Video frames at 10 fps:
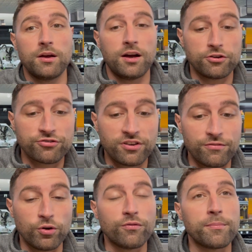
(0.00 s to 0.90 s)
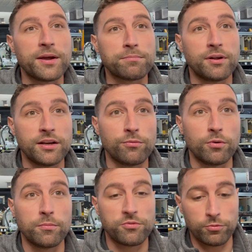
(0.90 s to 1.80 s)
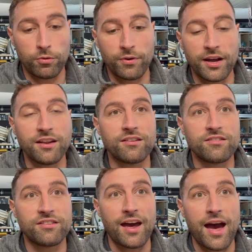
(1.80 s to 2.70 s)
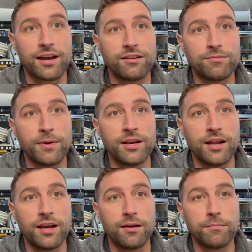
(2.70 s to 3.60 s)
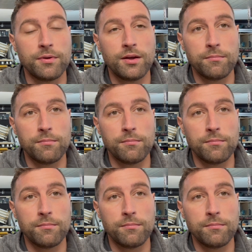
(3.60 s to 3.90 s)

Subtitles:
I'll shove over, make plenty of room. So we'll write Zach is my name.